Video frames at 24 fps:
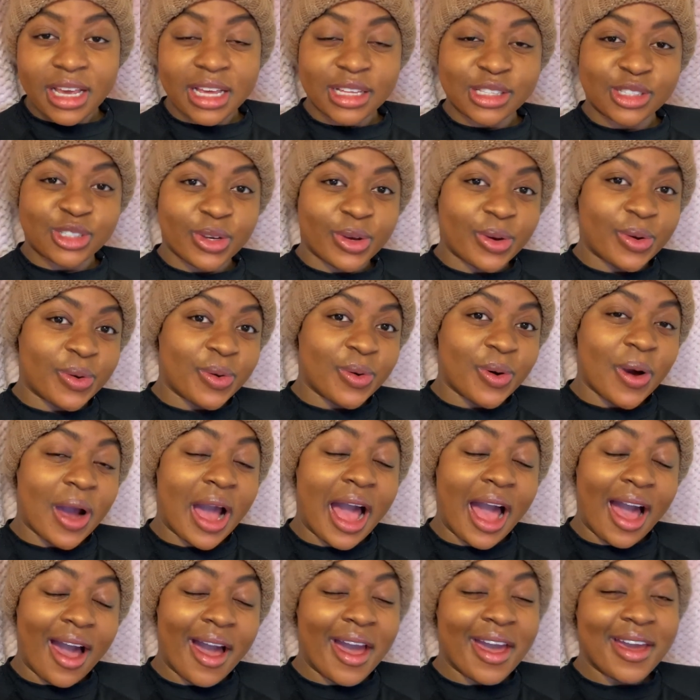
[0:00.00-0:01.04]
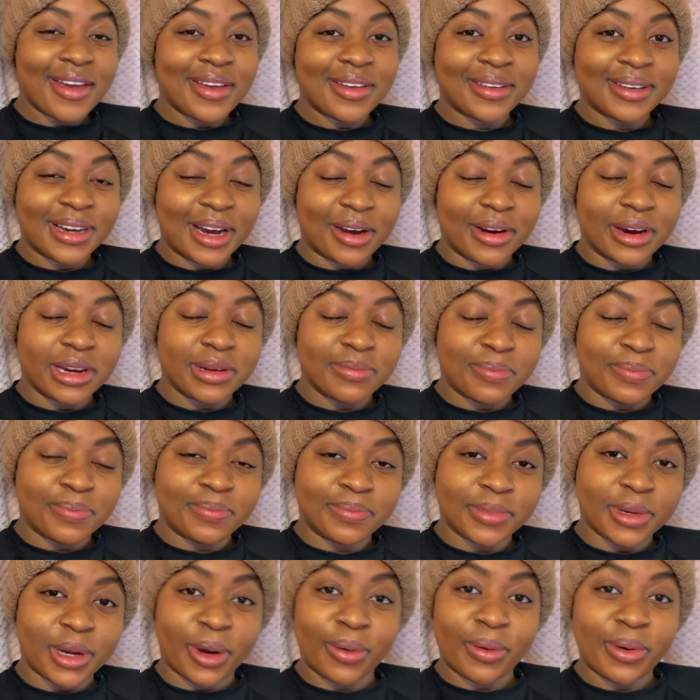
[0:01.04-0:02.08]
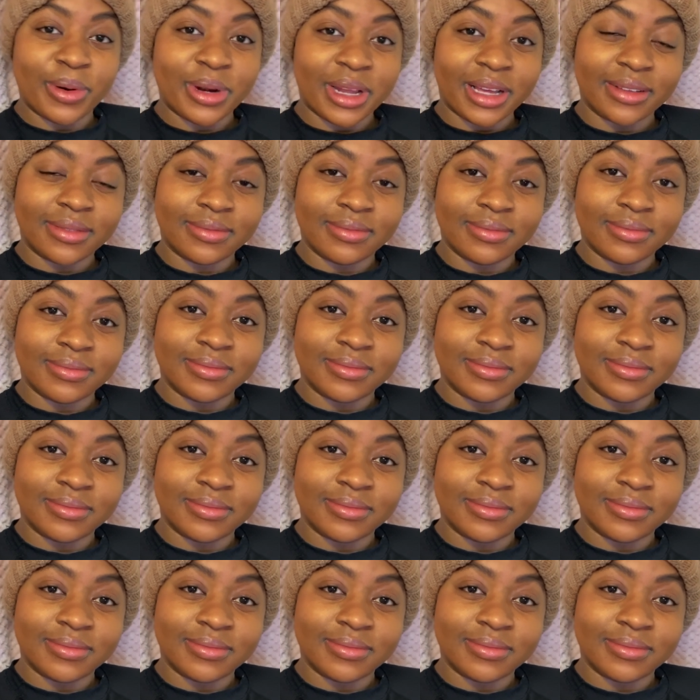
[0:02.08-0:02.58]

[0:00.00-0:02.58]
And so I, current corona